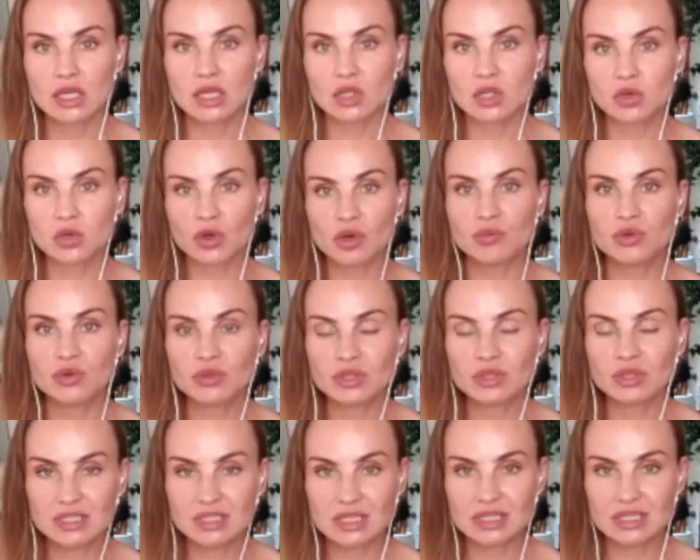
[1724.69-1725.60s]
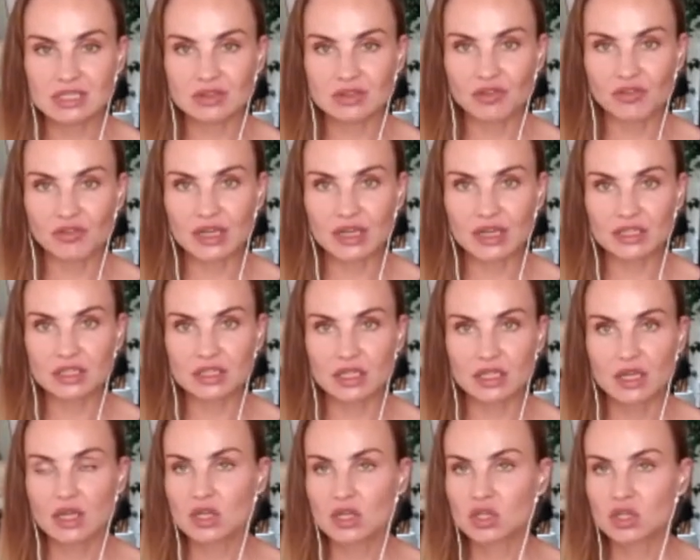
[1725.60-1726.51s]
Your immunity is affected.
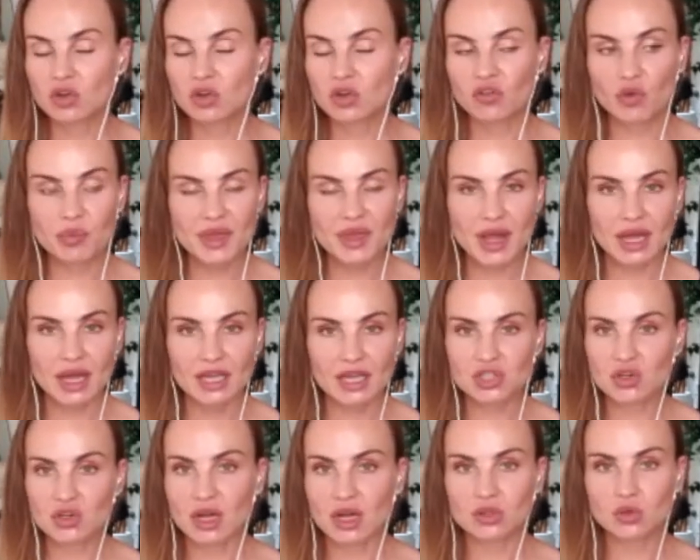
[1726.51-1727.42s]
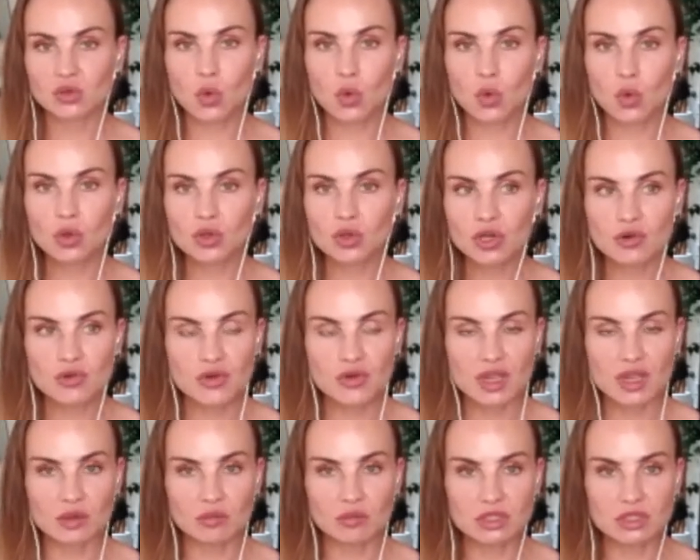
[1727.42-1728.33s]
So for me, I tried all the
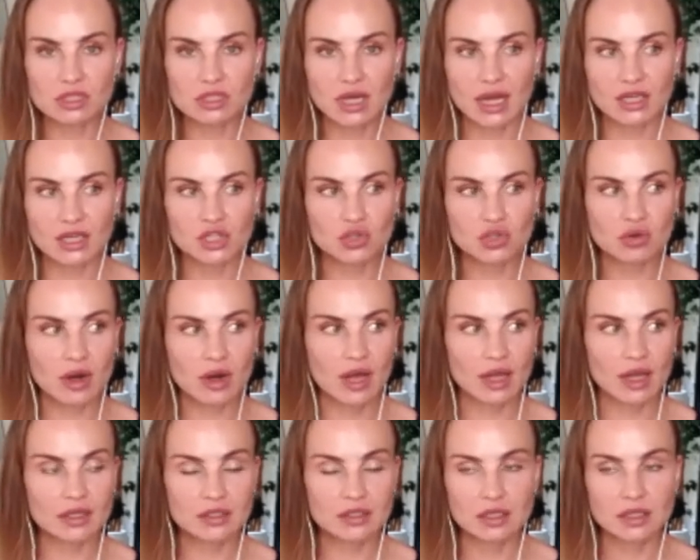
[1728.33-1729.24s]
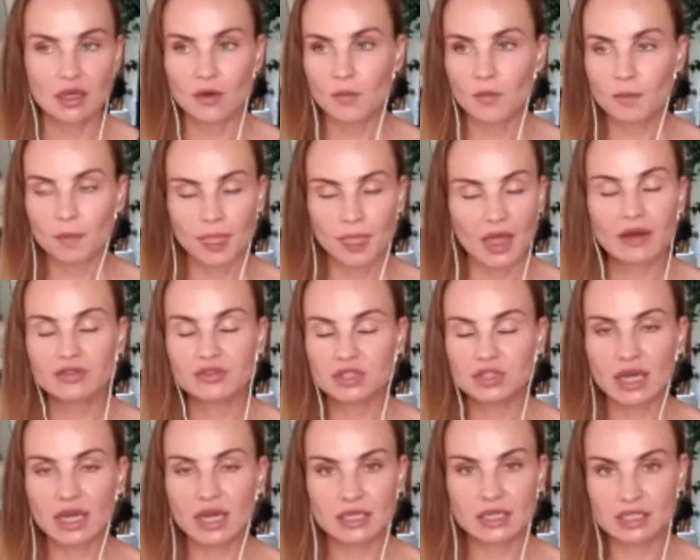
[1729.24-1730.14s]
creams. I've
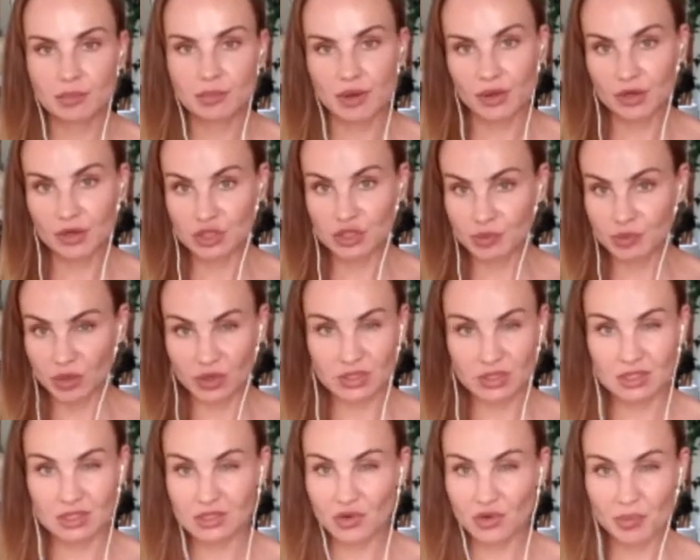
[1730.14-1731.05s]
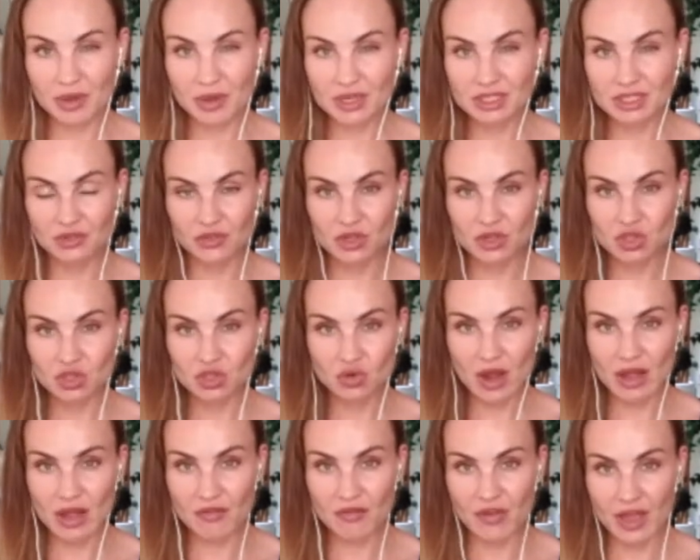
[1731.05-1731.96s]
done antibiotics because it's a repetitive issue
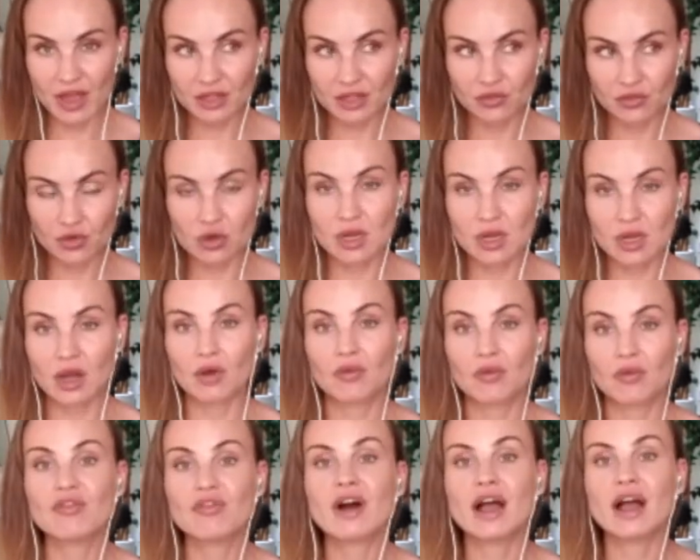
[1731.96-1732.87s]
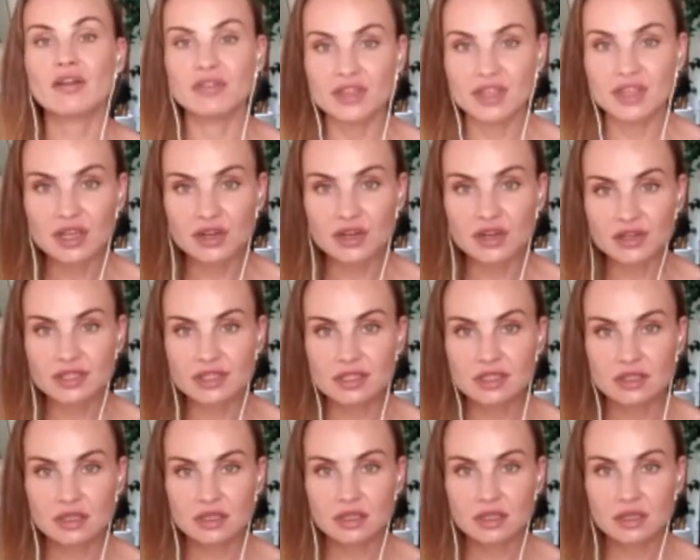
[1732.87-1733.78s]
I've had for now 5
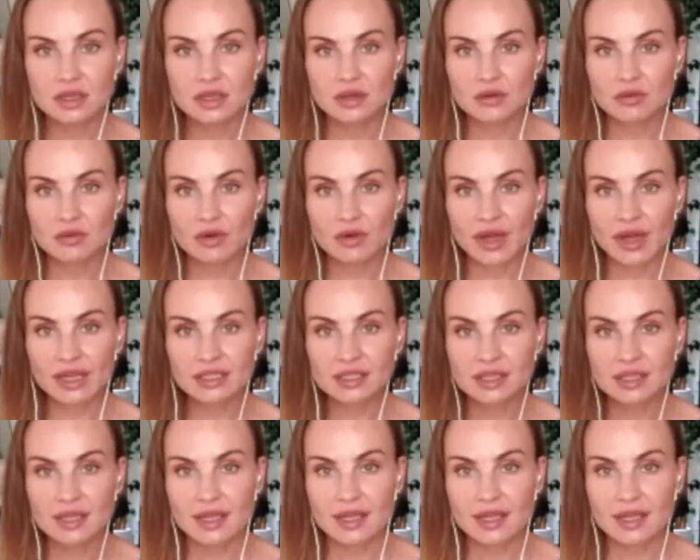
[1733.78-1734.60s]
years, right?